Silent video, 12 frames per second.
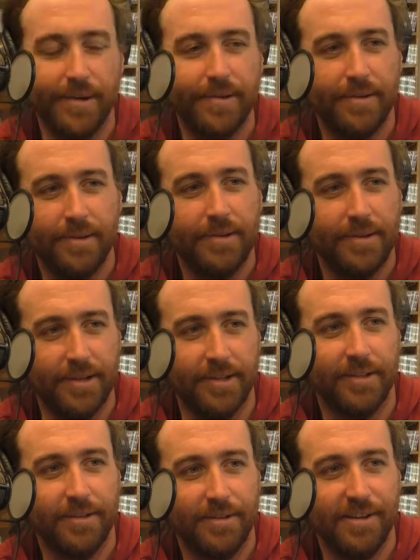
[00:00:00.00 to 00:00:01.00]
right? Yeah.
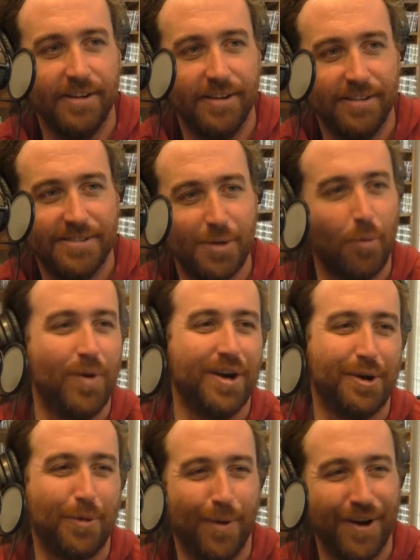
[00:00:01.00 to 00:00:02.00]
Well, because it's now a I,
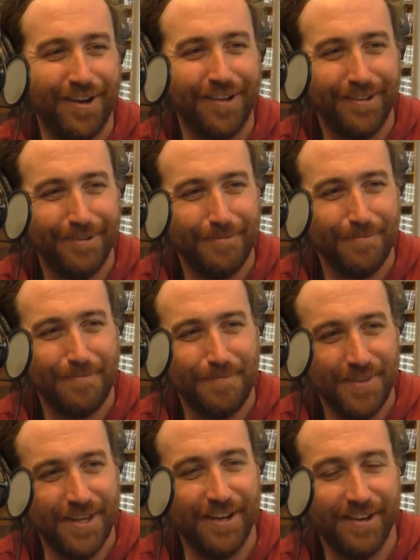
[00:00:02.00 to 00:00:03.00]
weird quirk, right?
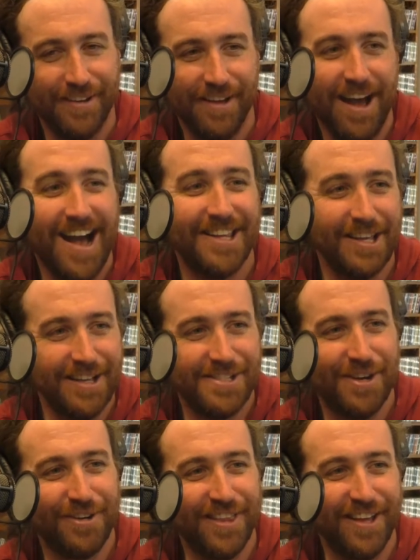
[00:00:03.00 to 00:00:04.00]
I yeah. know. I think
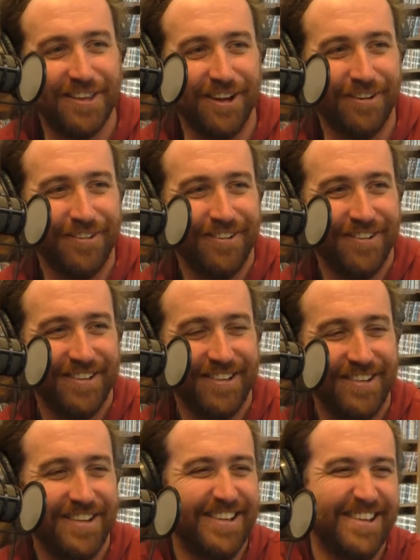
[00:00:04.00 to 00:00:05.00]
it's your thing, W W
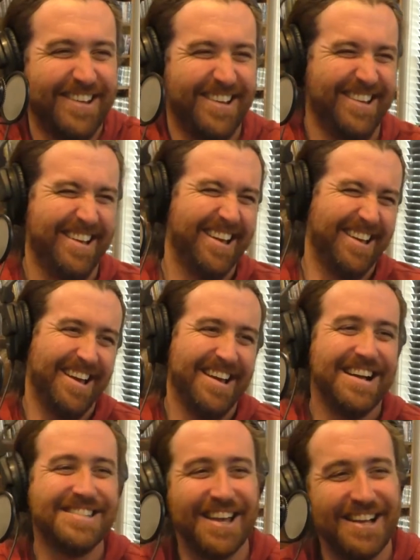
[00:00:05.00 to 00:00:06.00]
W.
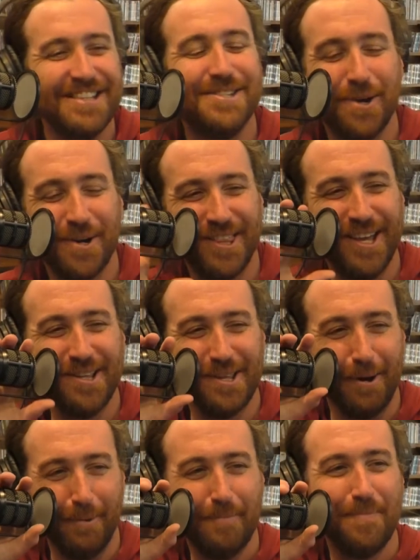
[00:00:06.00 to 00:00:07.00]
It's a, it's your thing,
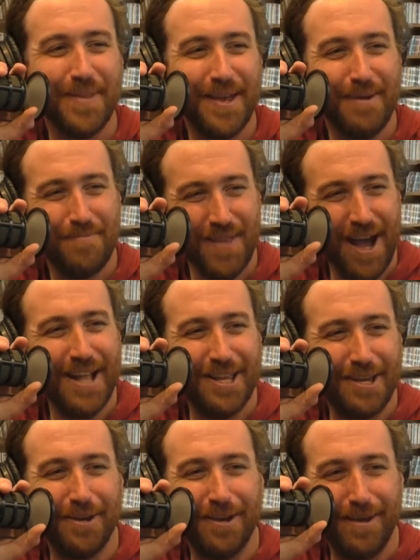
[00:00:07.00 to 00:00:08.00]
though. I guess so. I
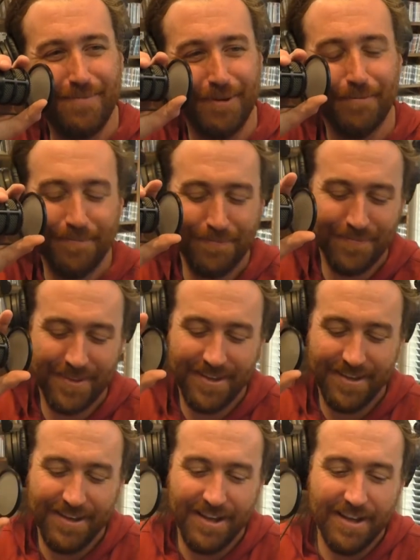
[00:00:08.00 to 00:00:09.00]
think you keep it. I guess
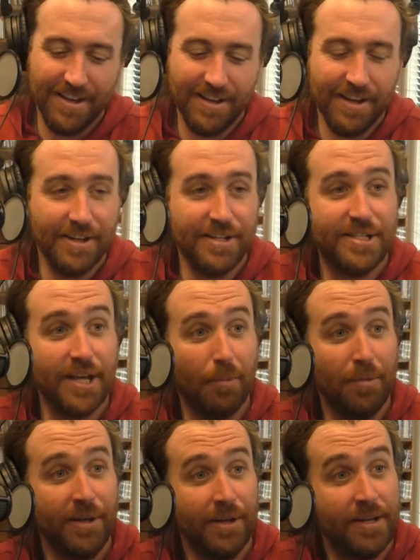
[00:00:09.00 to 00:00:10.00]
so. You know, it's, it's how people
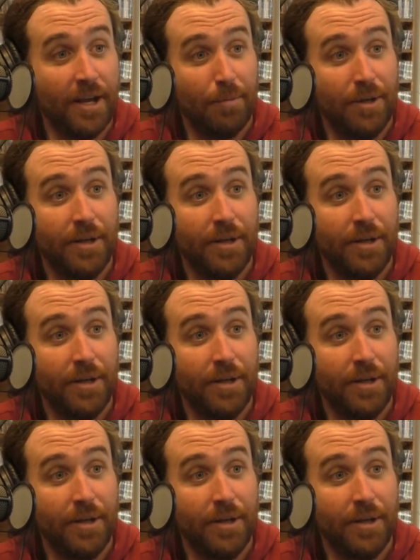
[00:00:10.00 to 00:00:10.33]
W W W. Know. W